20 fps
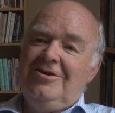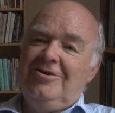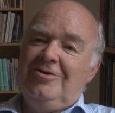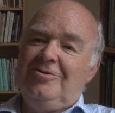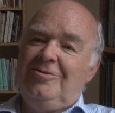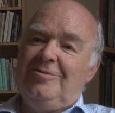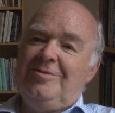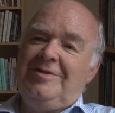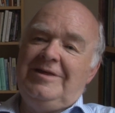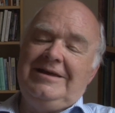
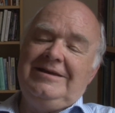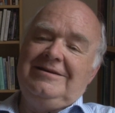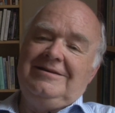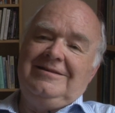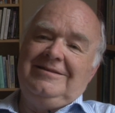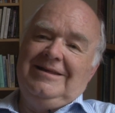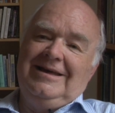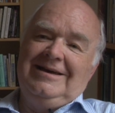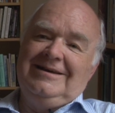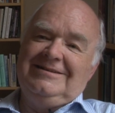who
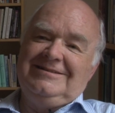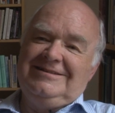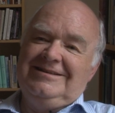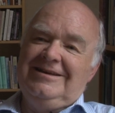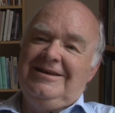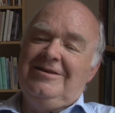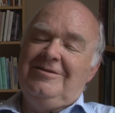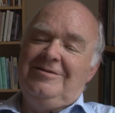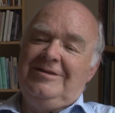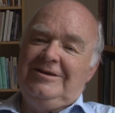think that
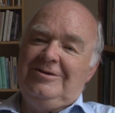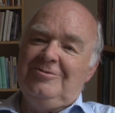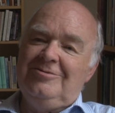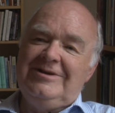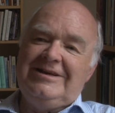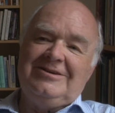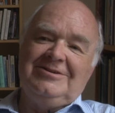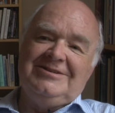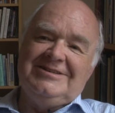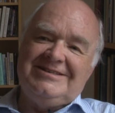the
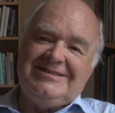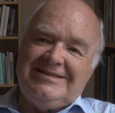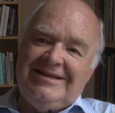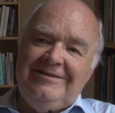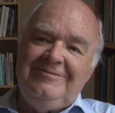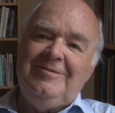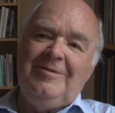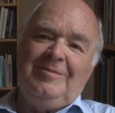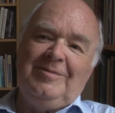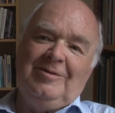only
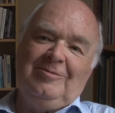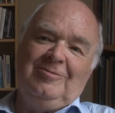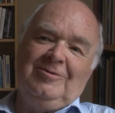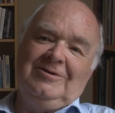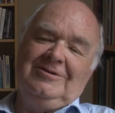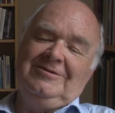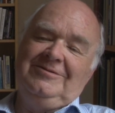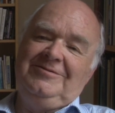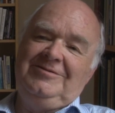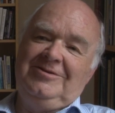conceivable
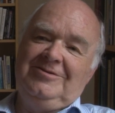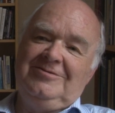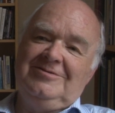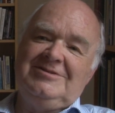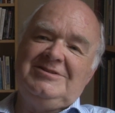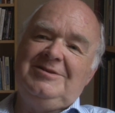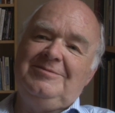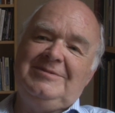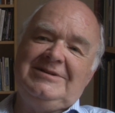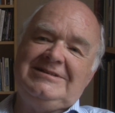worldview
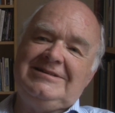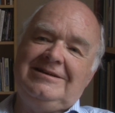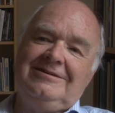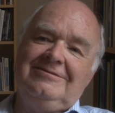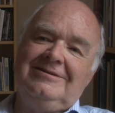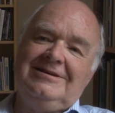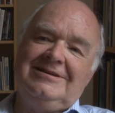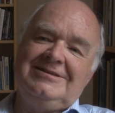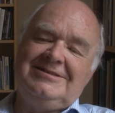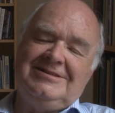is the
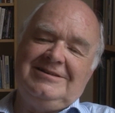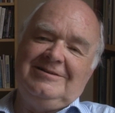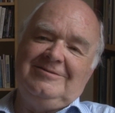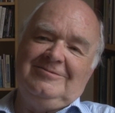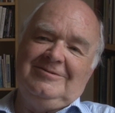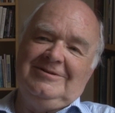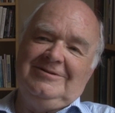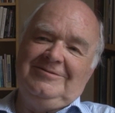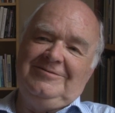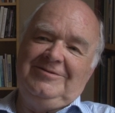materialistic
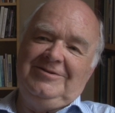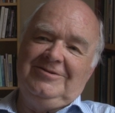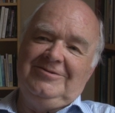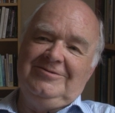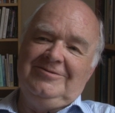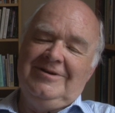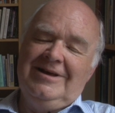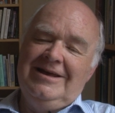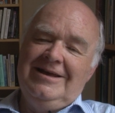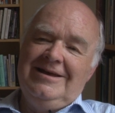worldview.
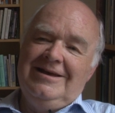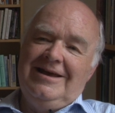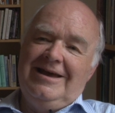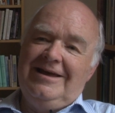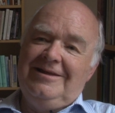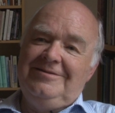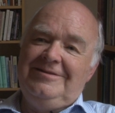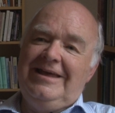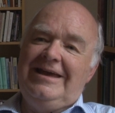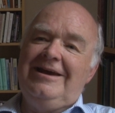
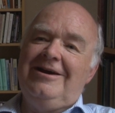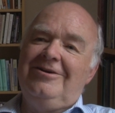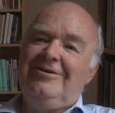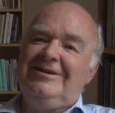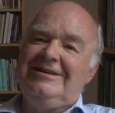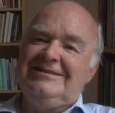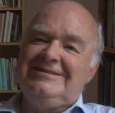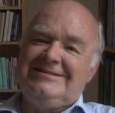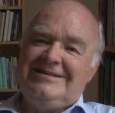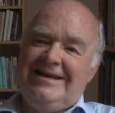And they are
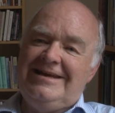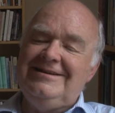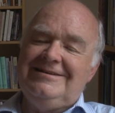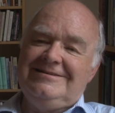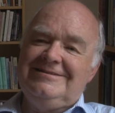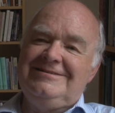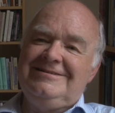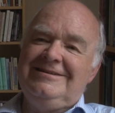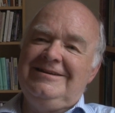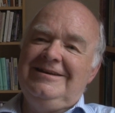
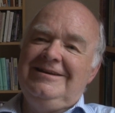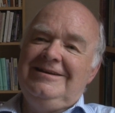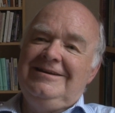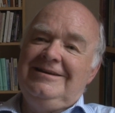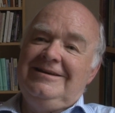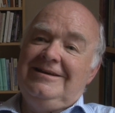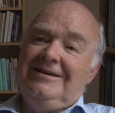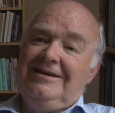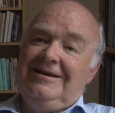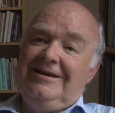intent
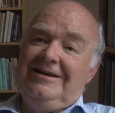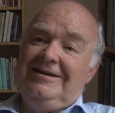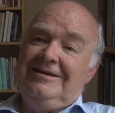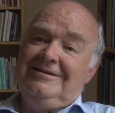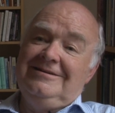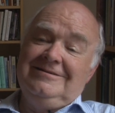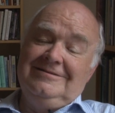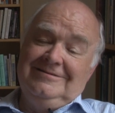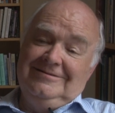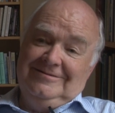
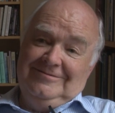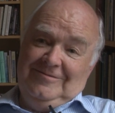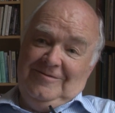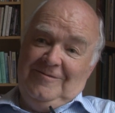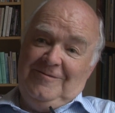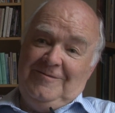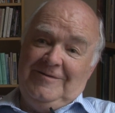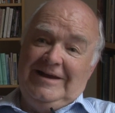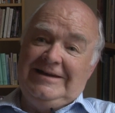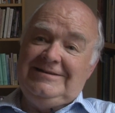in
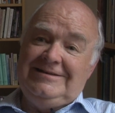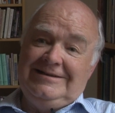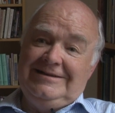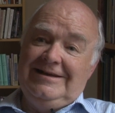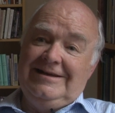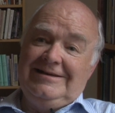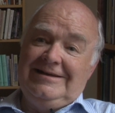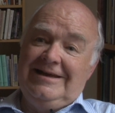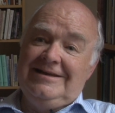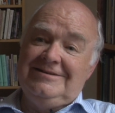
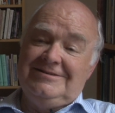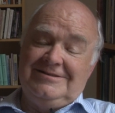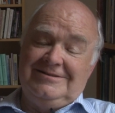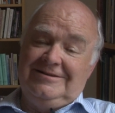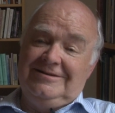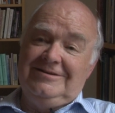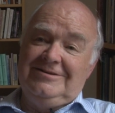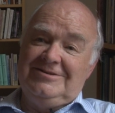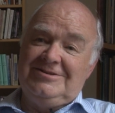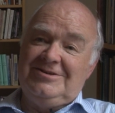fighting
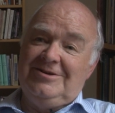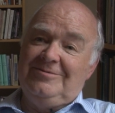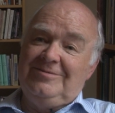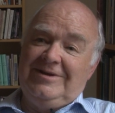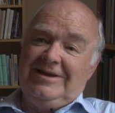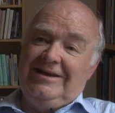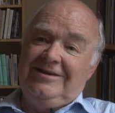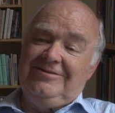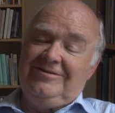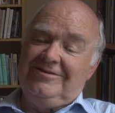against, and in some
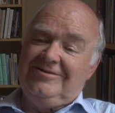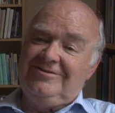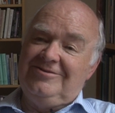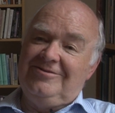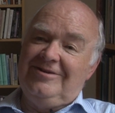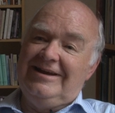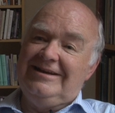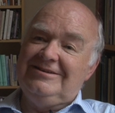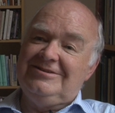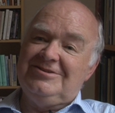cases
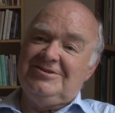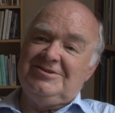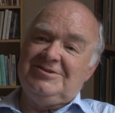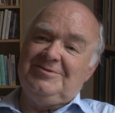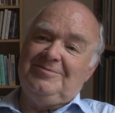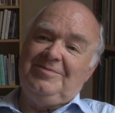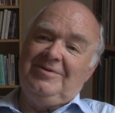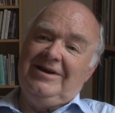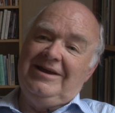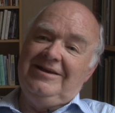trying to
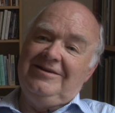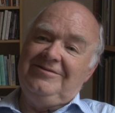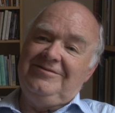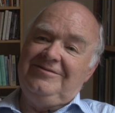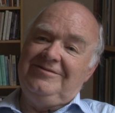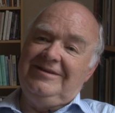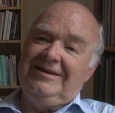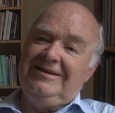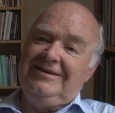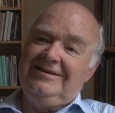
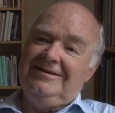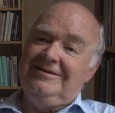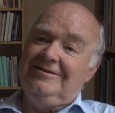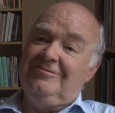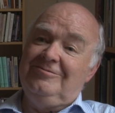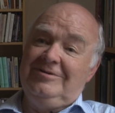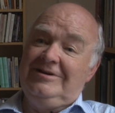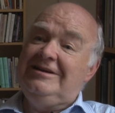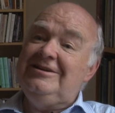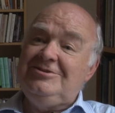suppress, the
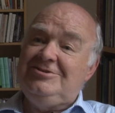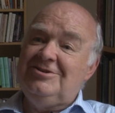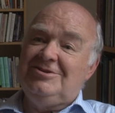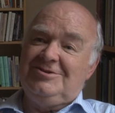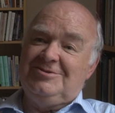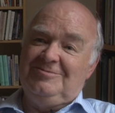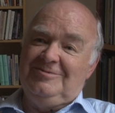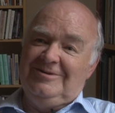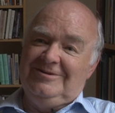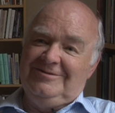
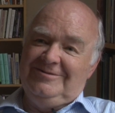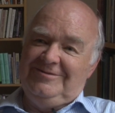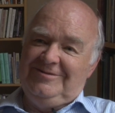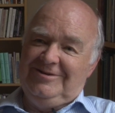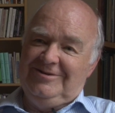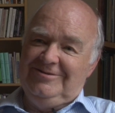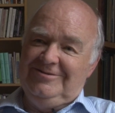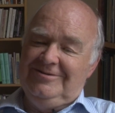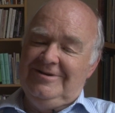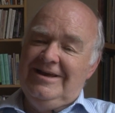religious
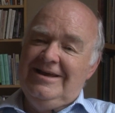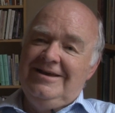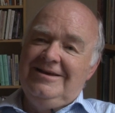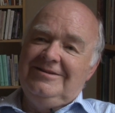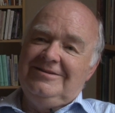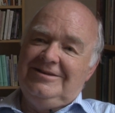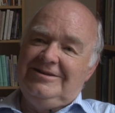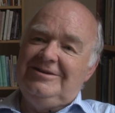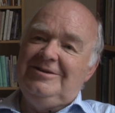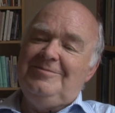worldview,
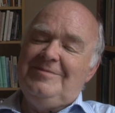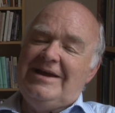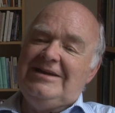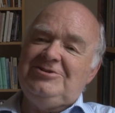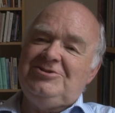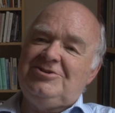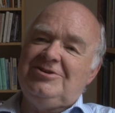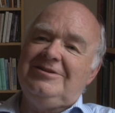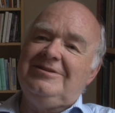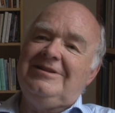the
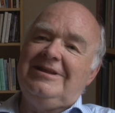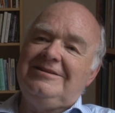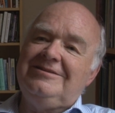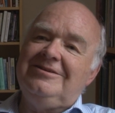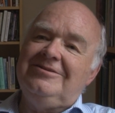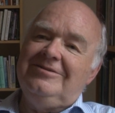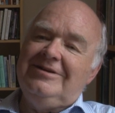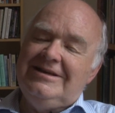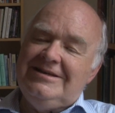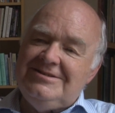dimension that
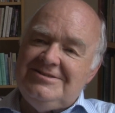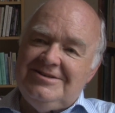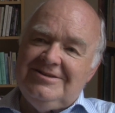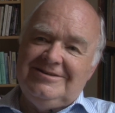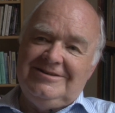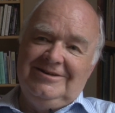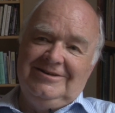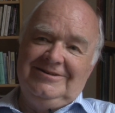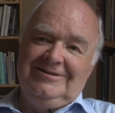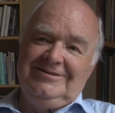there is a
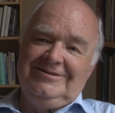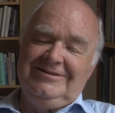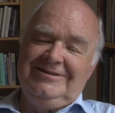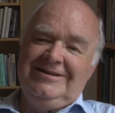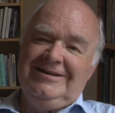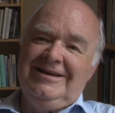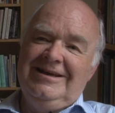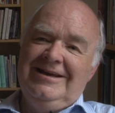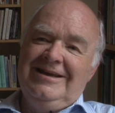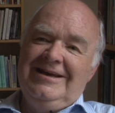God,